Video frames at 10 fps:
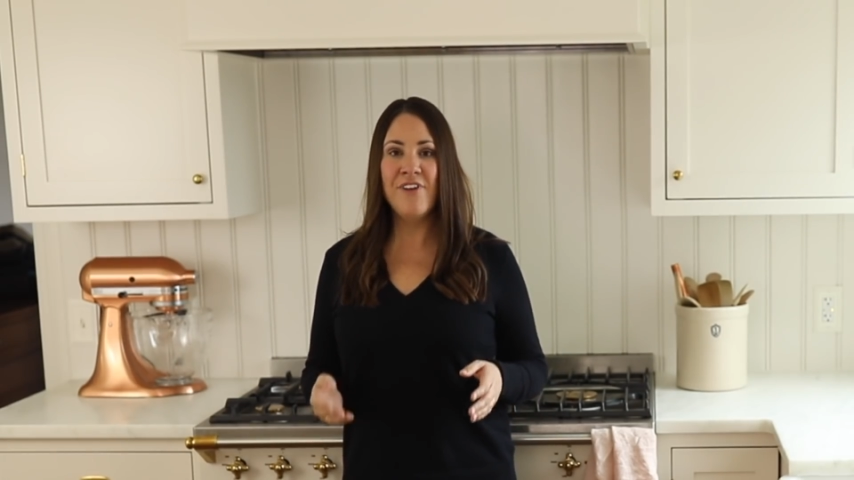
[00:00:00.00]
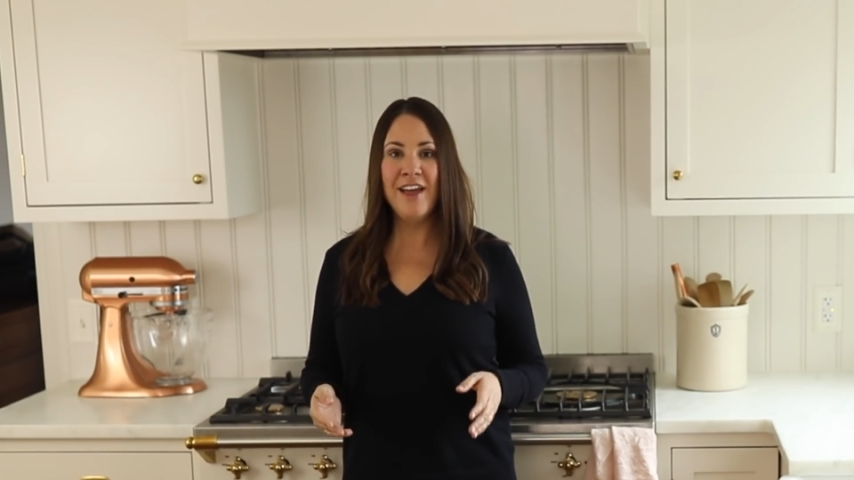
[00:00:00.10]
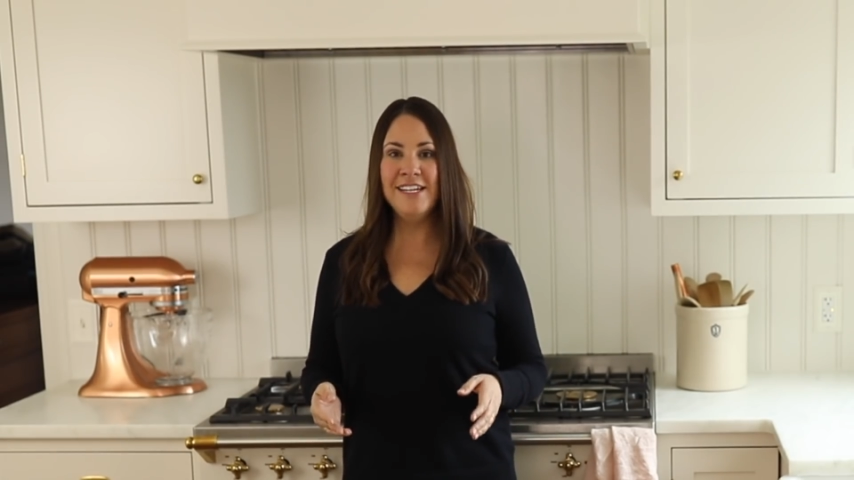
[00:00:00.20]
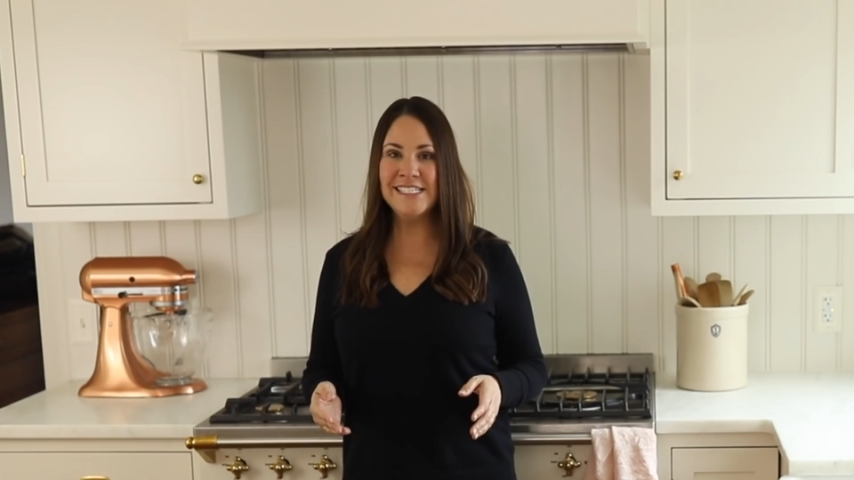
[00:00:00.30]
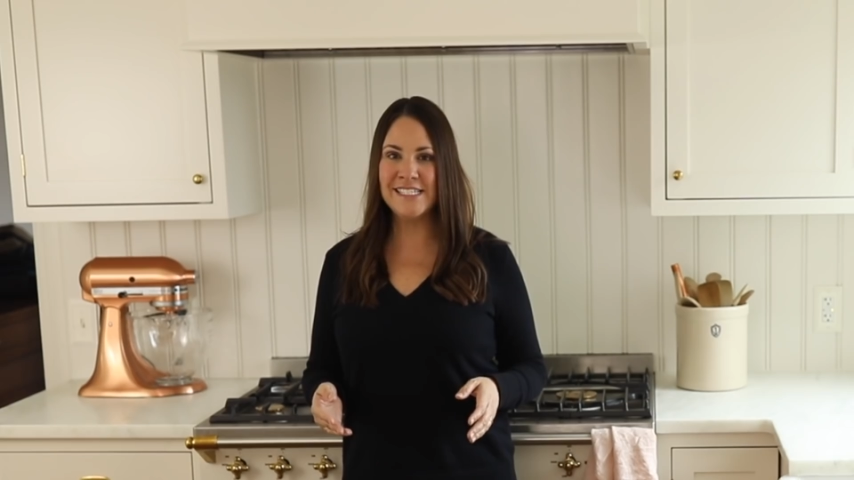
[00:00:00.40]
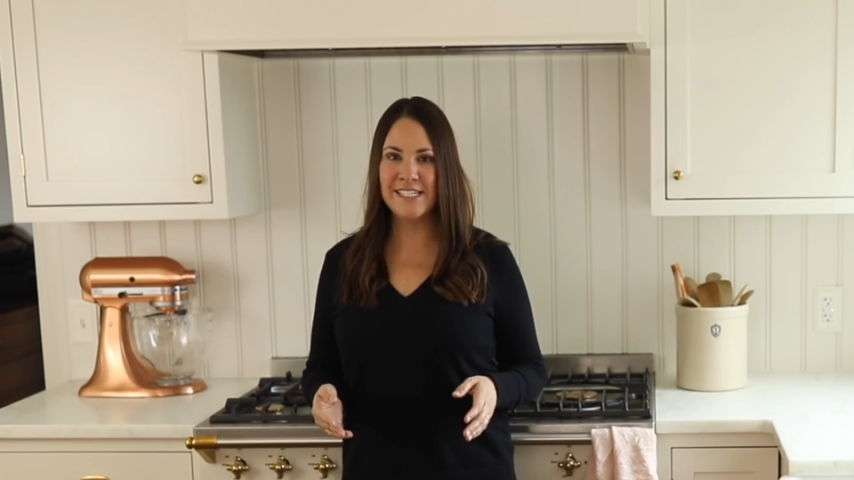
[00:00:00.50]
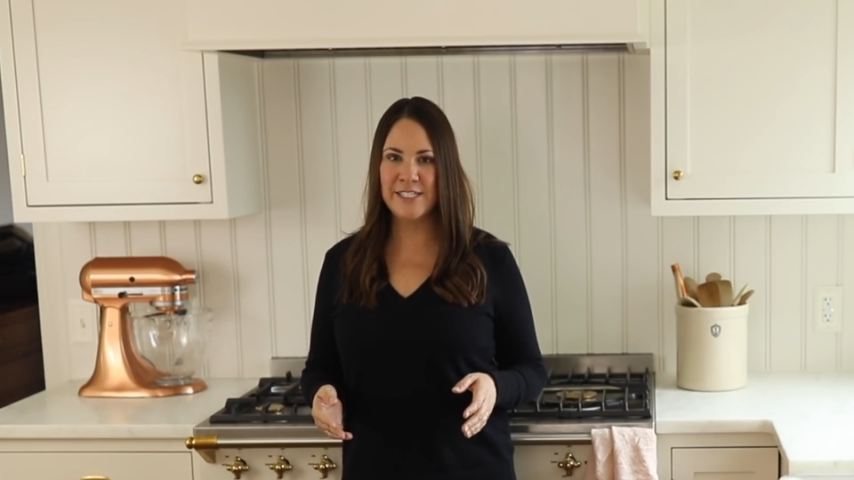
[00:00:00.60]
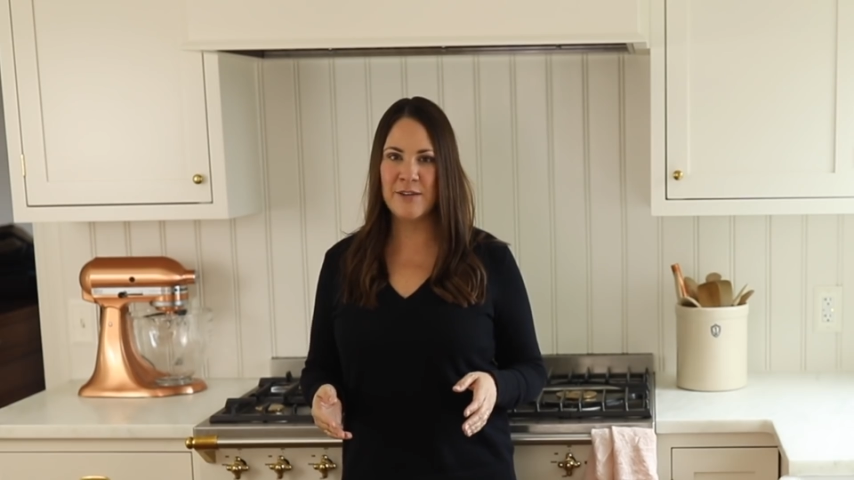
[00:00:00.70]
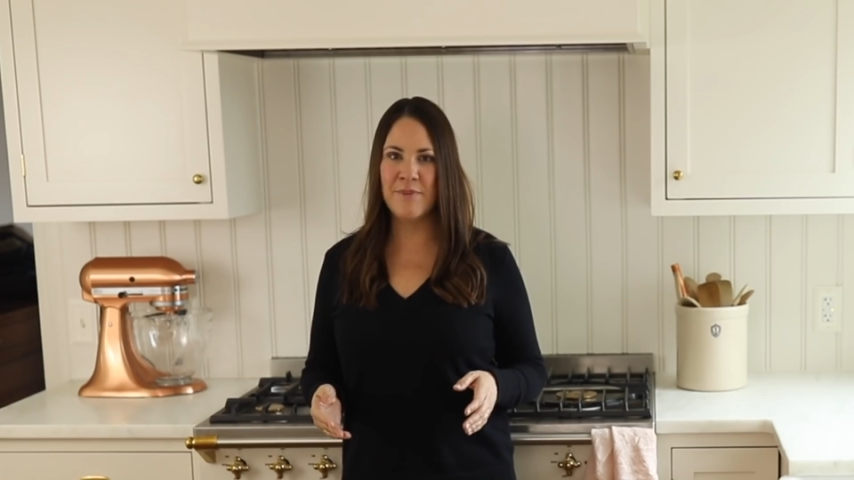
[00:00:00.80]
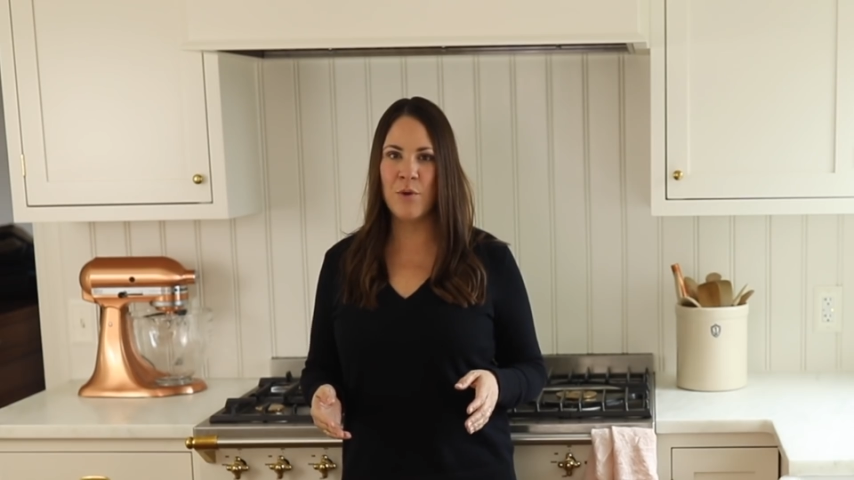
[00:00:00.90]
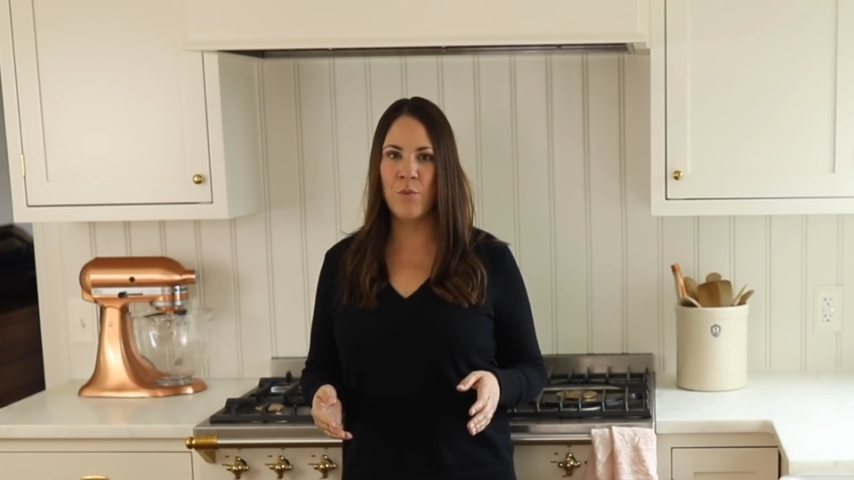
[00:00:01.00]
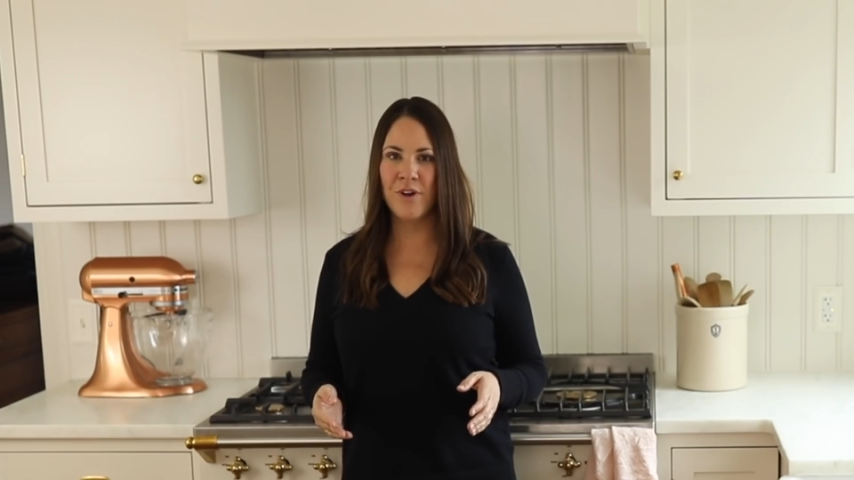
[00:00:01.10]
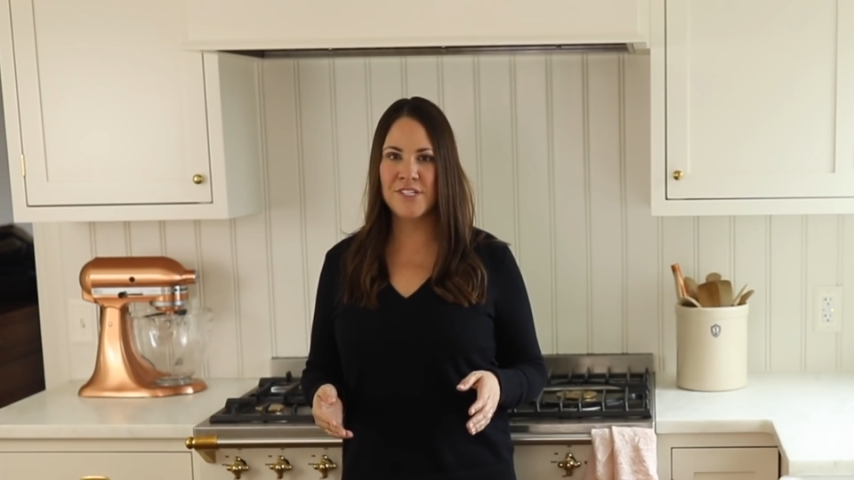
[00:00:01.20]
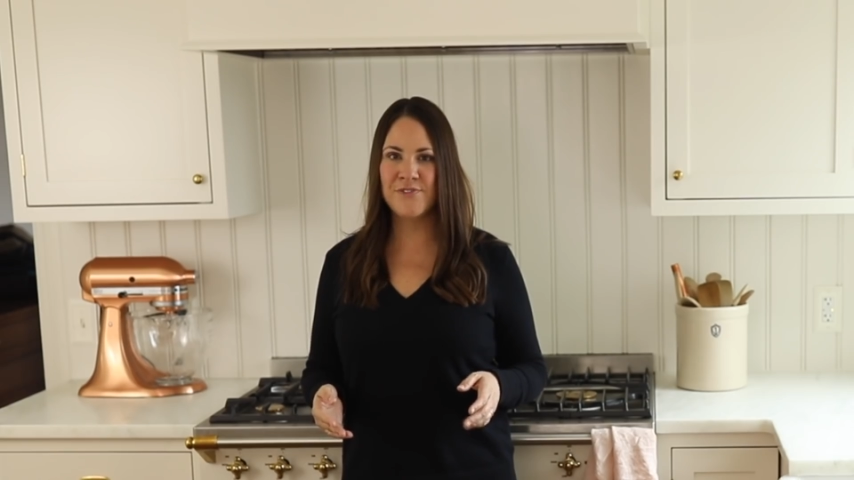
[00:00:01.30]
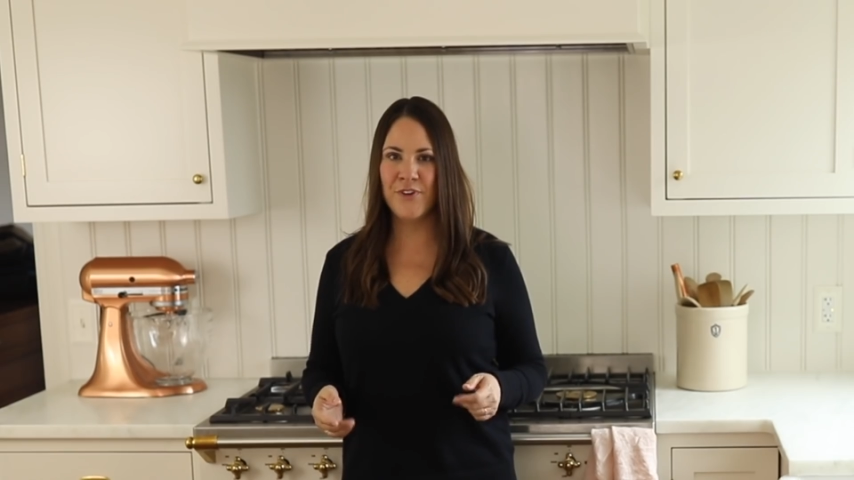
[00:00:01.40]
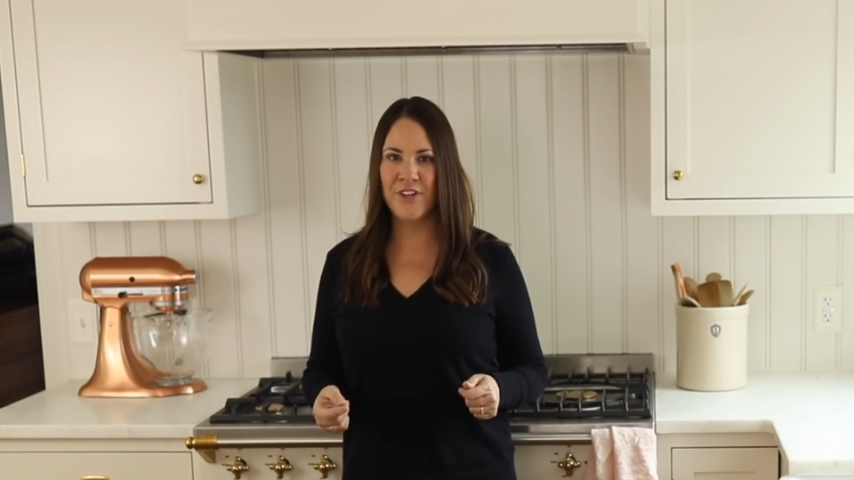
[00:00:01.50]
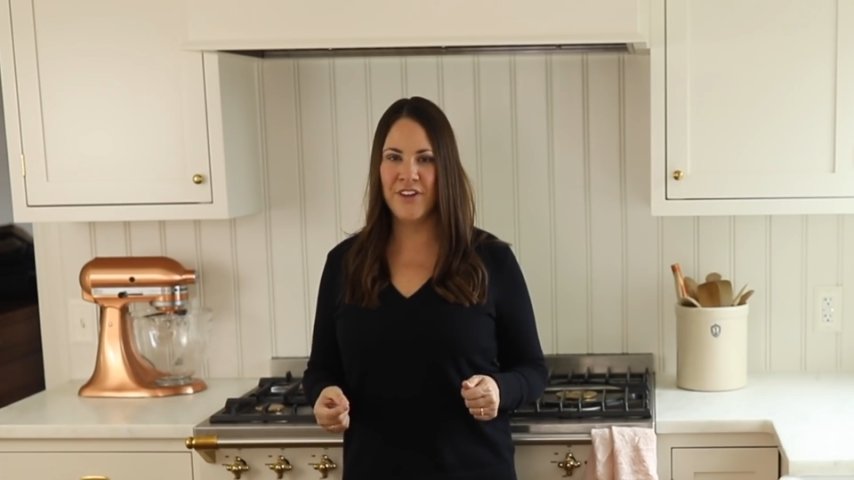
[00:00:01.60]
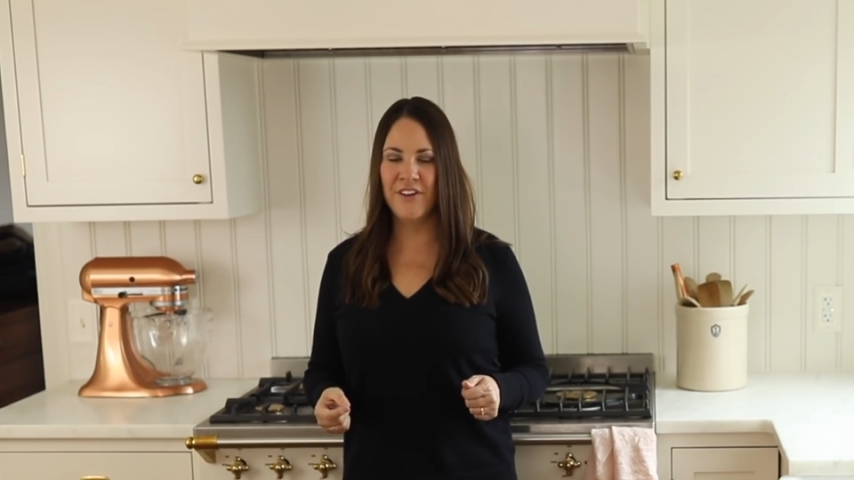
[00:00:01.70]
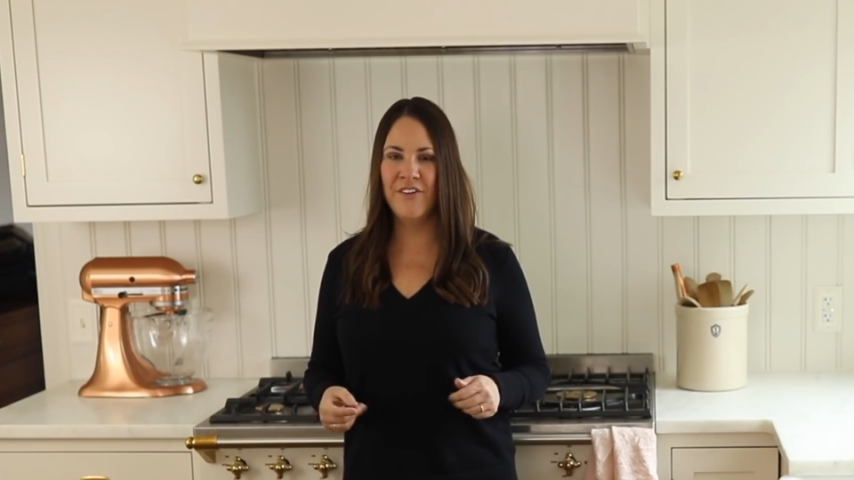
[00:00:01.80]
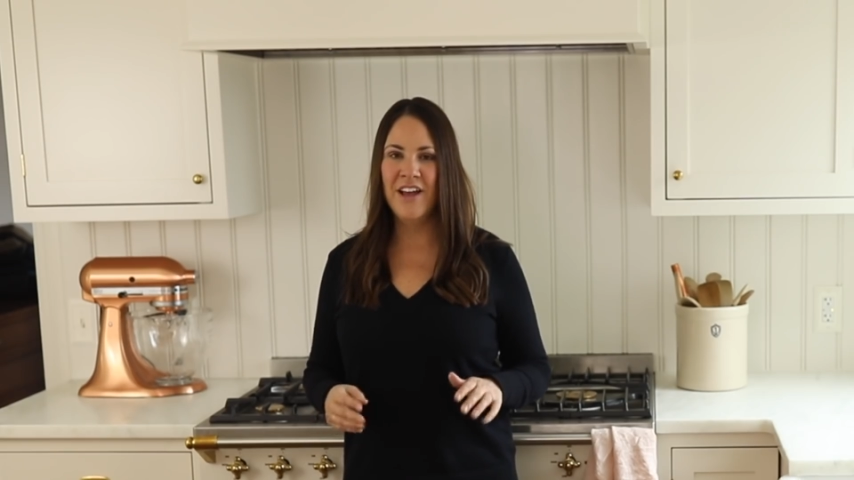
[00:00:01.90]
find a system that works for
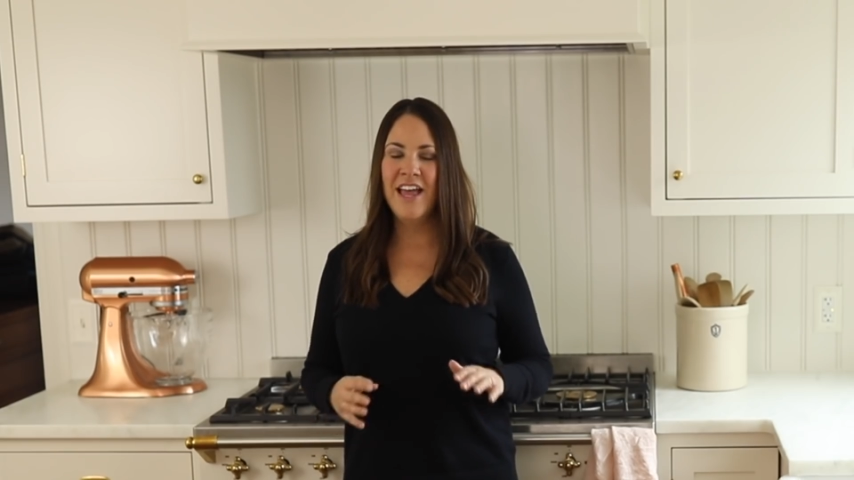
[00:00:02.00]
you,